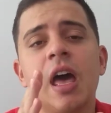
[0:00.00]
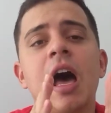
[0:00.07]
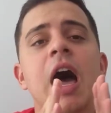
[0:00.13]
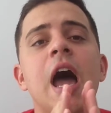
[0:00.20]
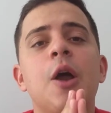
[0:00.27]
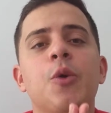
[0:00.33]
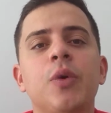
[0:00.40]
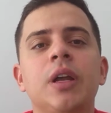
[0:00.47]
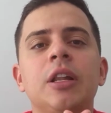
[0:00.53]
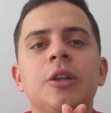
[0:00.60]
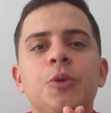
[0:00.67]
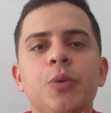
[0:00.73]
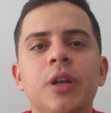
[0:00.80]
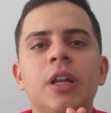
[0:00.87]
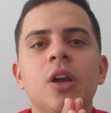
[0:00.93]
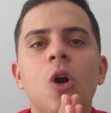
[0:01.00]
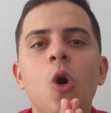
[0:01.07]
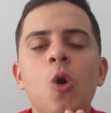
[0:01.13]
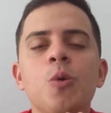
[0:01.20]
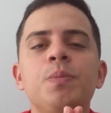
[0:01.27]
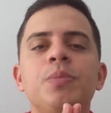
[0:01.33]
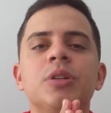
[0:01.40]
I really, really
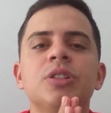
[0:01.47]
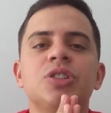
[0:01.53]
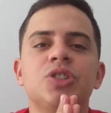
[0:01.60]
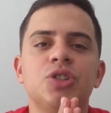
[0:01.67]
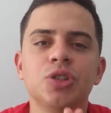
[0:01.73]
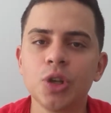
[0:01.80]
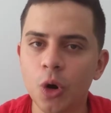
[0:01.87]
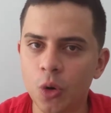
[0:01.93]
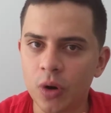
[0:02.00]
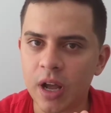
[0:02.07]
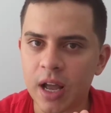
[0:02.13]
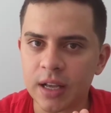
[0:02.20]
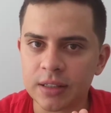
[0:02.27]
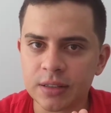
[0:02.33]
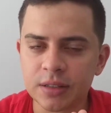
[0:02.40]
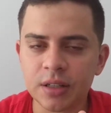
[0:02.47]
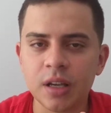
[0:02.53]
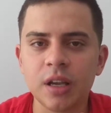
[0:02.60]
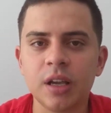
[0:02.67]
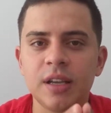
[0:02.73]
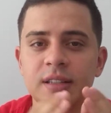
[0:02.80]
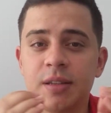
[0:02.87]
hope so, guys.
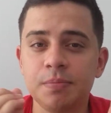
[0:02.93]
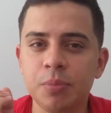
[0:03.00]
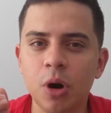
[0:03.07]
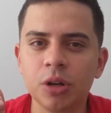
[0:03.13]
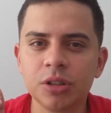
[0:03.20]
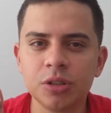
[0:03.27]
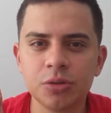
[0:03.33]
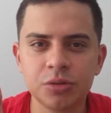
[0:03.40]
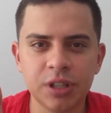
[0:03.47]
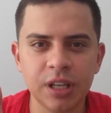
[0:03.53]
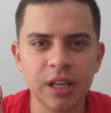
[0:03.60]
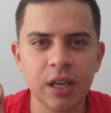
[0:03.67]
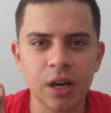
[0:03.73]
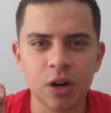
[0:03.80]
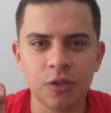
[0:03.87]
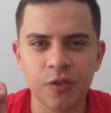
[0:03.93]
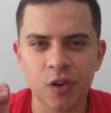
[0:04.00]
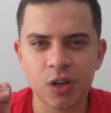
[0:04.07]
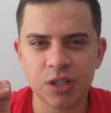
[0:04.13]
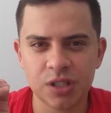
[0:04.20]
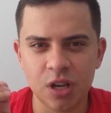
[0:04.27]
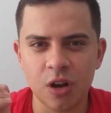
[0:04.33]
It's important to take care of
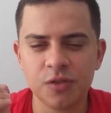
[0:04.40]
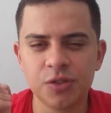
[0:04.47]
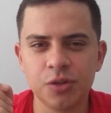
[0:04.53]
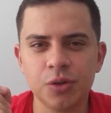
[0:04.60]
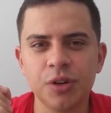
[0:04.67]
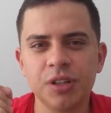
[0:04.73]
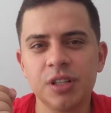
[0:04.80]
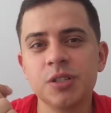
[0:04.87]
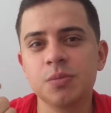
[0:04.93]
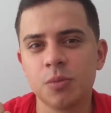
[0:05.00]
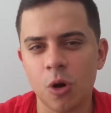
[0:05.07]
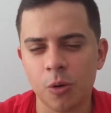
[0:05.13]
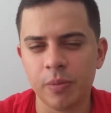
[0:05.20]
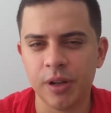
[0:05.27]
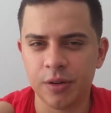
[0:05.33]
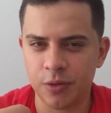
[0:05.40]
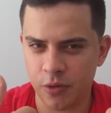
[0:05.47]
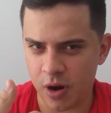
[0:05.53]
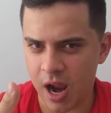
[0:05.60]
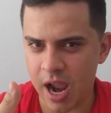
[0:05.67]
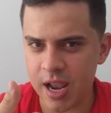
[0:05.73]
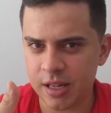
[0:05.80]
ourselves during this moment,
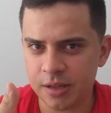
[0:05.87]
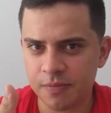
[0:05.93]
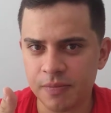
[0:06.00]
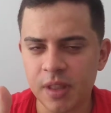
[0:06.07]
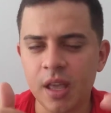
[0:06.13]
right?